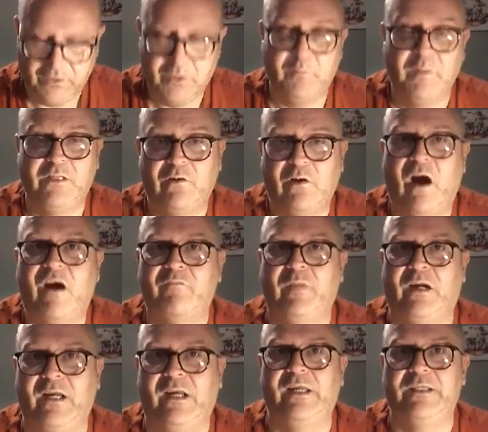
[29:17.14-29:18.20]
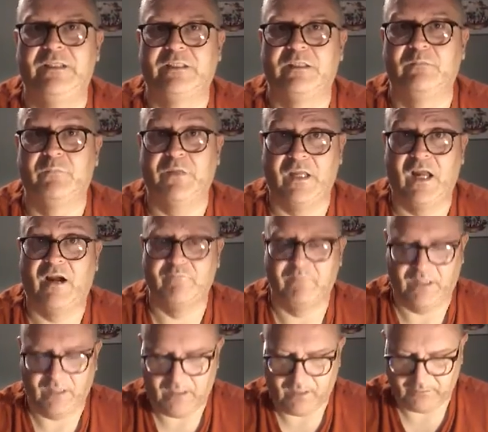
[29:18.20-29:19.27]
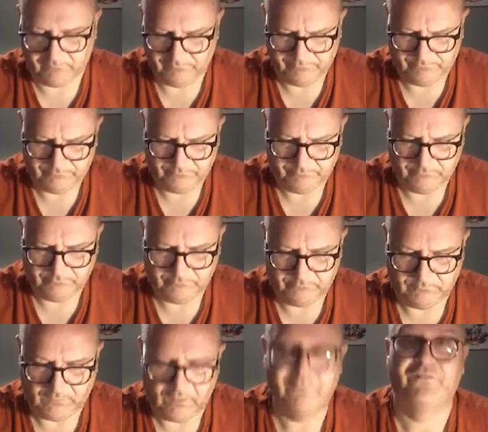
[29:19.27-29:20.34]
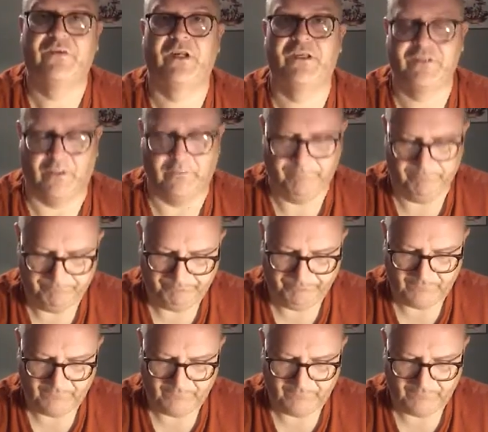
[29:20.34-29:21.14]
You may not have my eyes, but you have my heart. Love for a son.